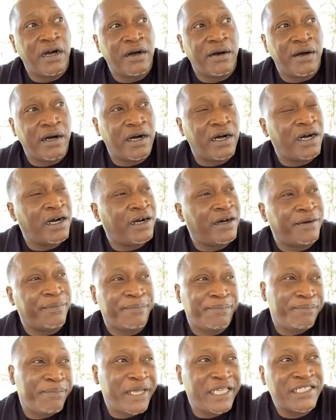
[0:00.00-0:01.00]
uh,
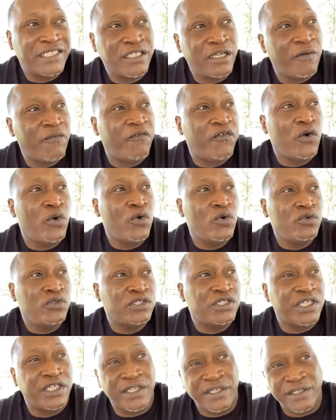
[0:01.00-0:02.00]
messed up foods
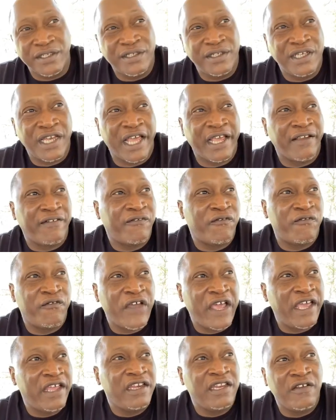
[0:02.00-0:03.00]
and like
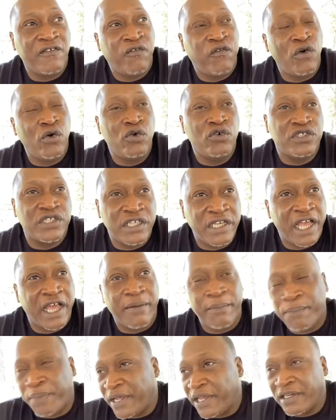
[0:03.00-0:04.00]
fattening foods and
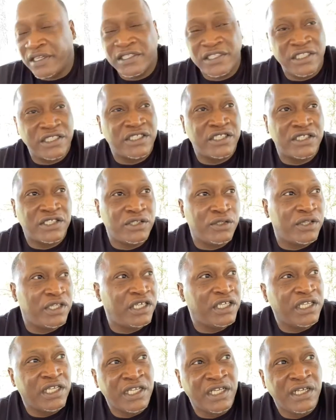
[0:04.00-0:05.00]
not paying attention to the
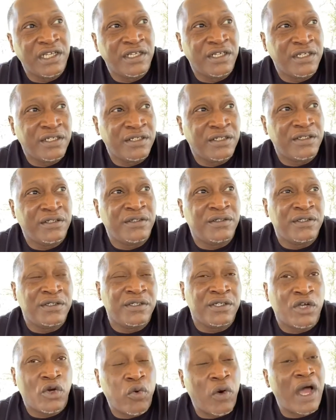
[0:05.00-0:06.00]

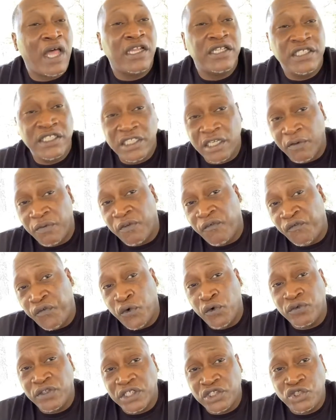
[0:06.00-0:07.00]
quality of the
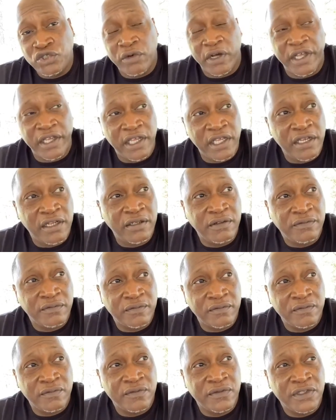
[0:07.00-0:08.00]
food that you are eating
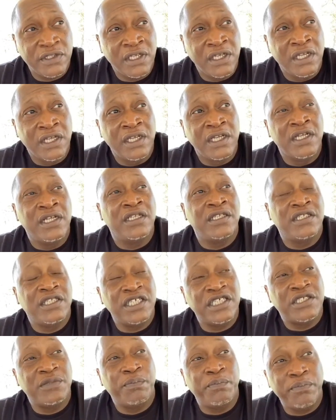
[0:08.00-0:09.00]

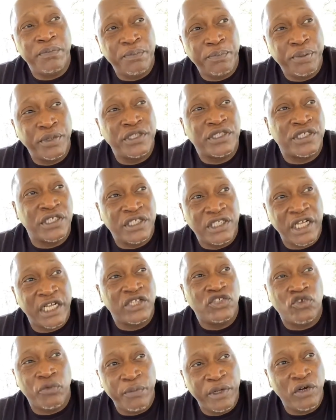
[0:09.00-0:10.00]
this puts a
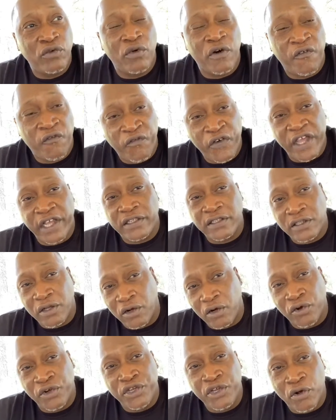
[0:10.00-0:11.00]
detrimental effect
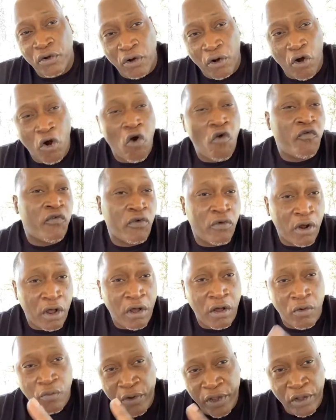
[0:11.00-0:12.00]
on your
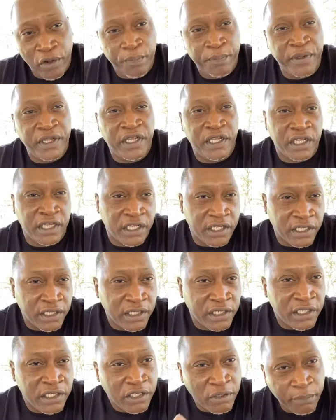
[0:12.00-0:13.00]
overall well-being
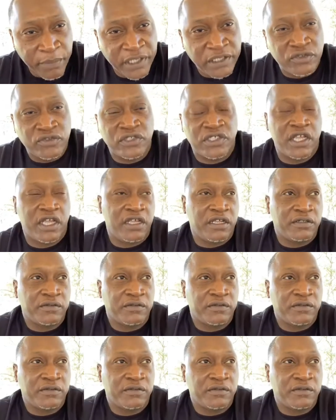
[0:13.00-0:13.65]
your mental state